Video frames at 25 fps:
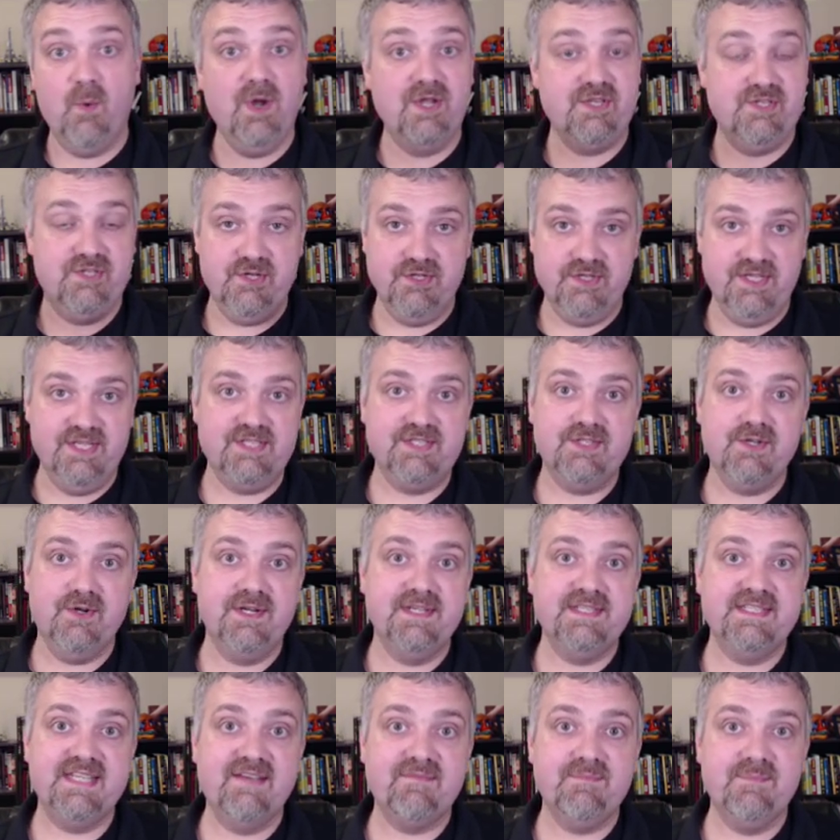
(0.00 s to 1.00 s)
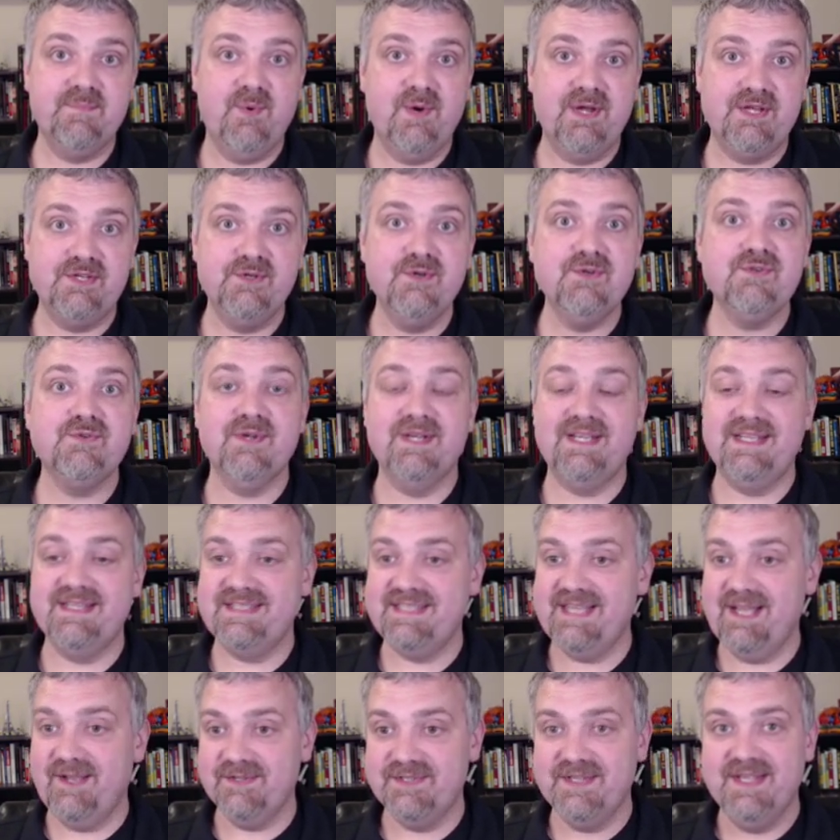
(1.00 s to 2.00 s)
But once you're these 37.2
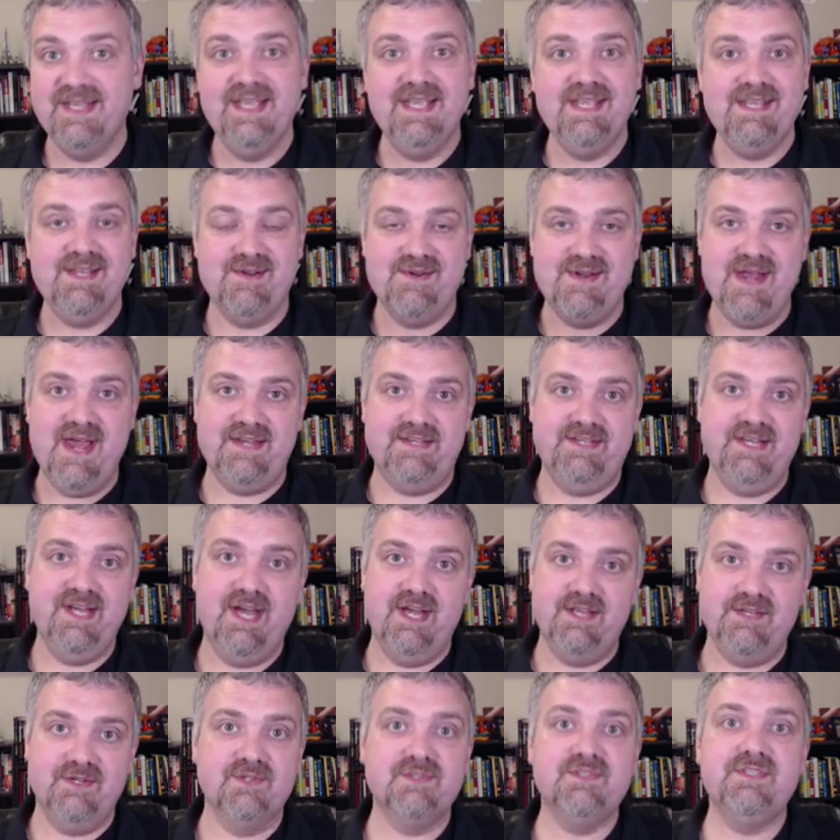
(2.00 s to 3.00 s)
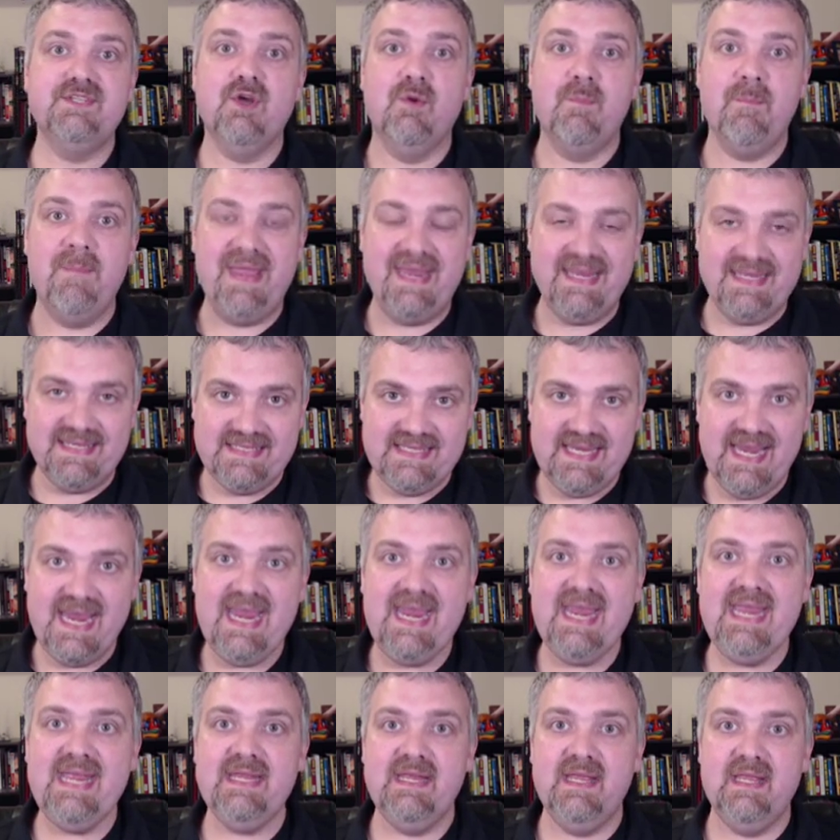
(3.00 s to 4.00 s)
trillion cells, you're not done. You're still
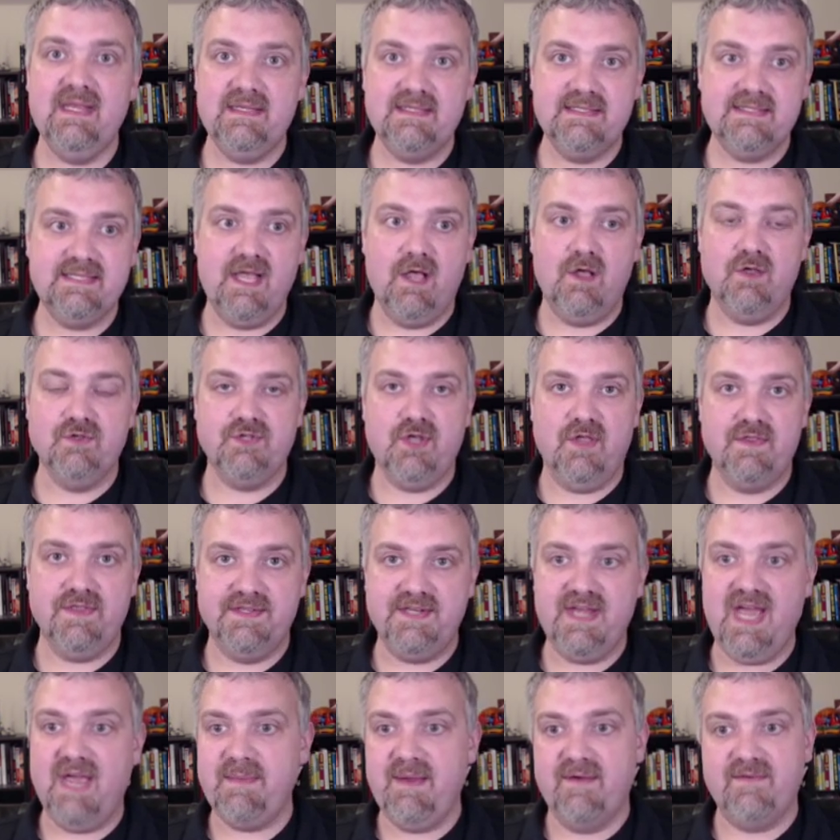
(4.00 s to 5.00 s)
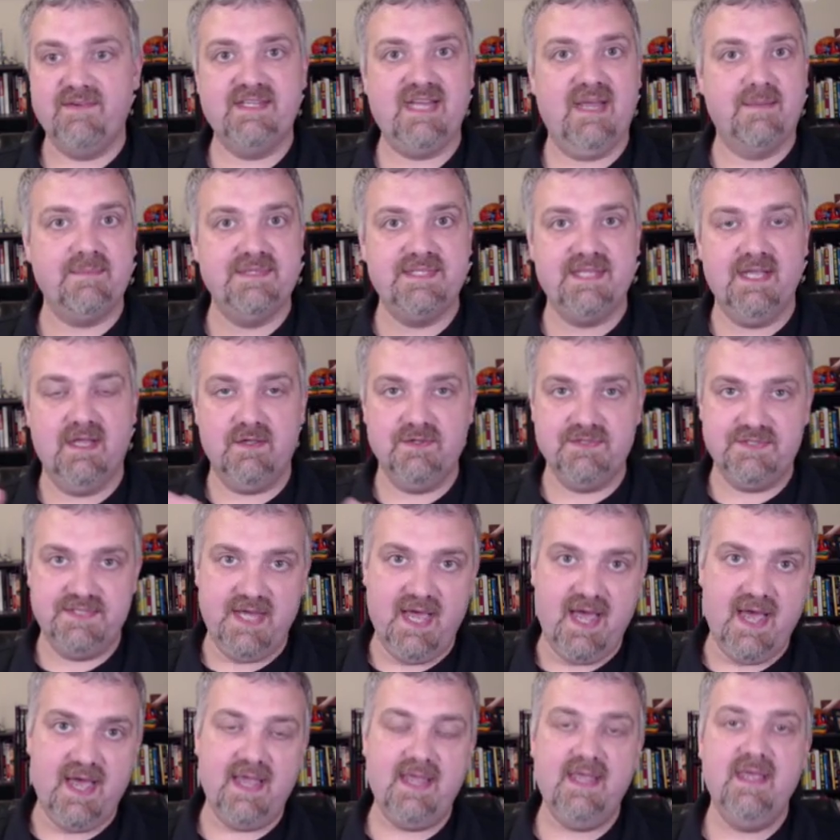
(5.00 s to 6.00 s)
maintaining cells all the time. Every time cells
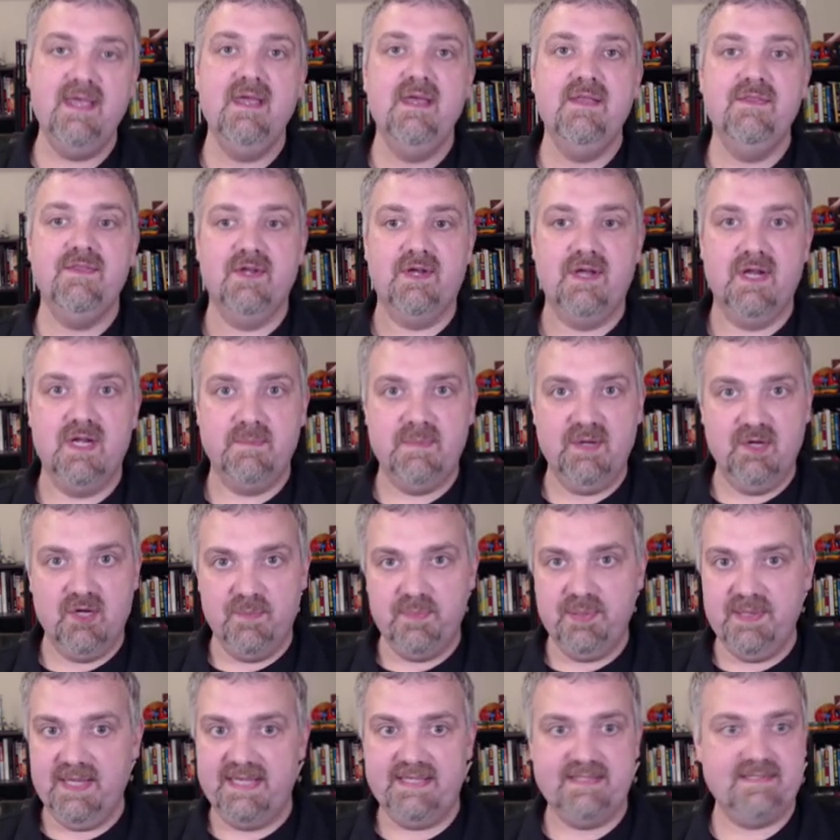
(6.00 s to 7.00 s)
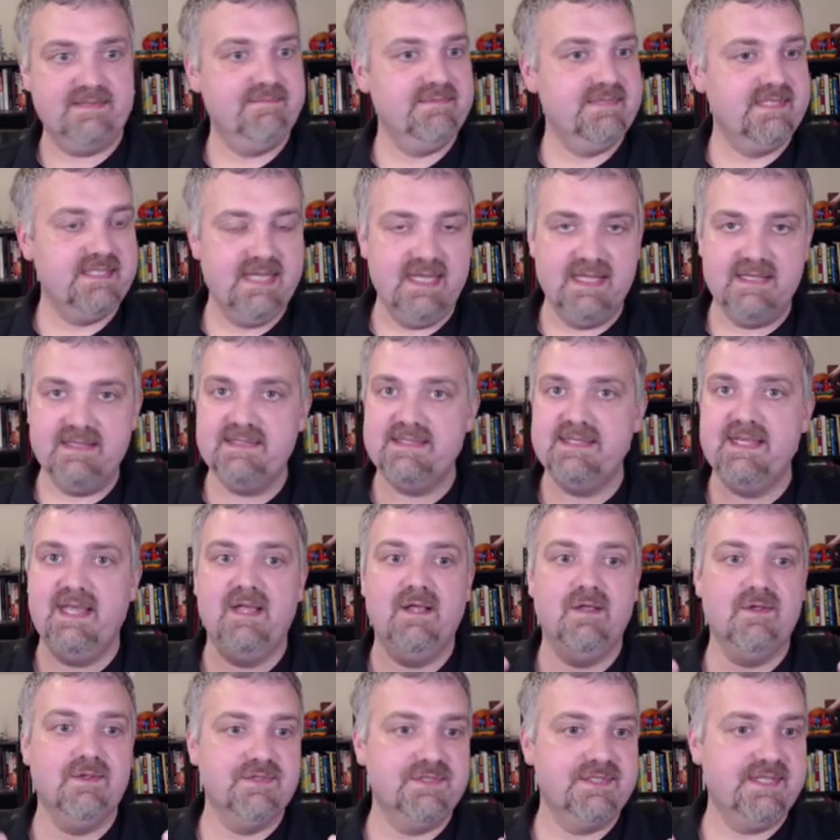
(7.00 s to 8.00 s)
die, they're going to be replaced. Skin
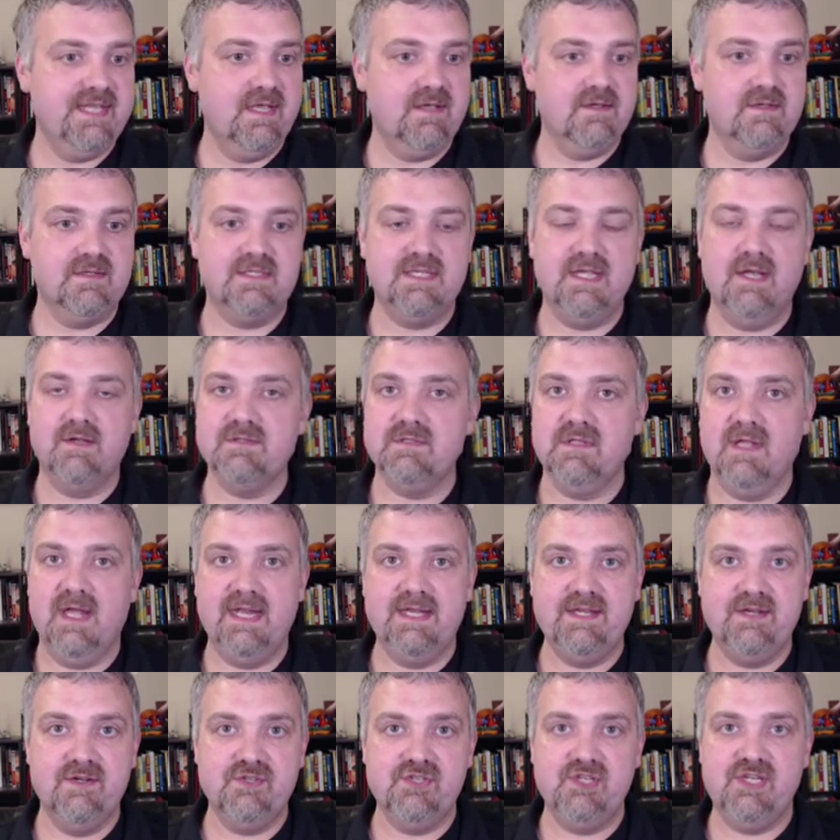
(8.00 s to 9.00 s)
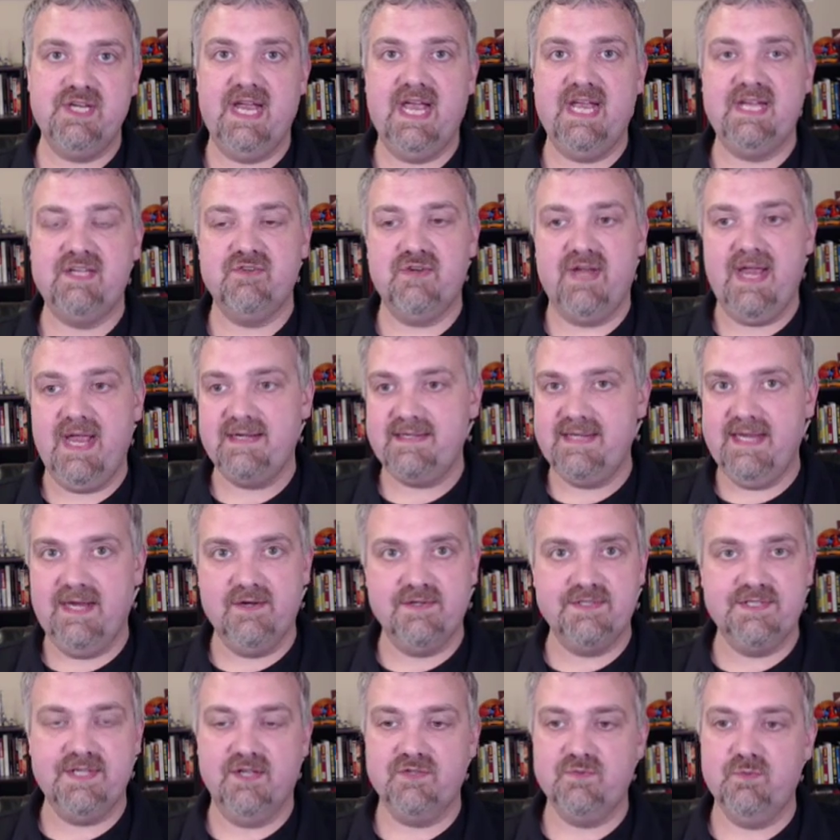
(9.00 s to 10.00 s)
cells, cells lining your GI tract,
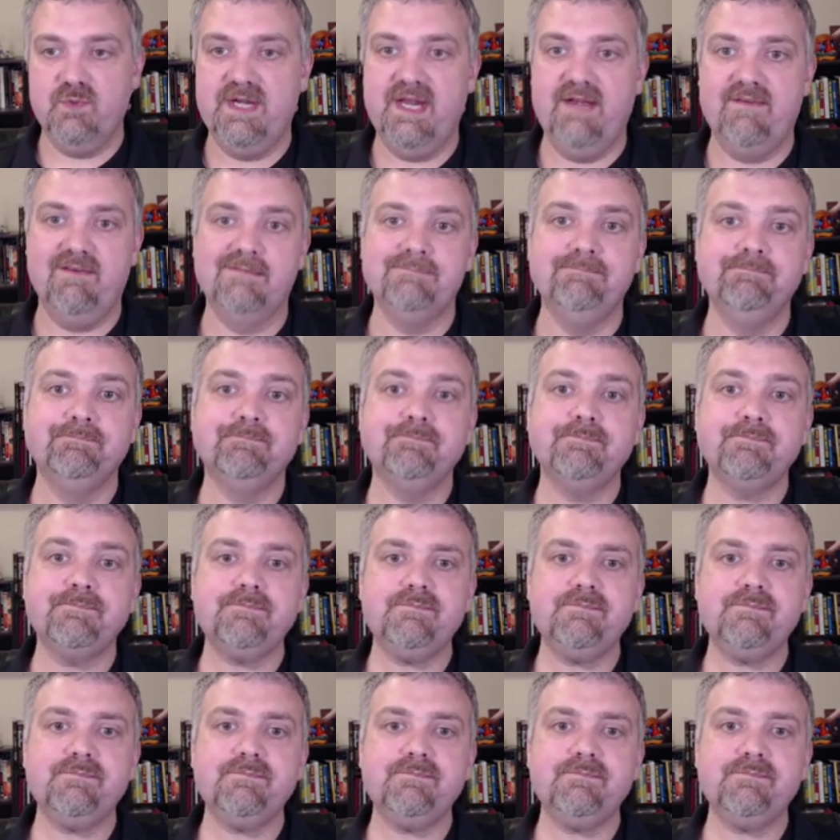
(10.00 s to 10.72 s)
hair cells, whatever.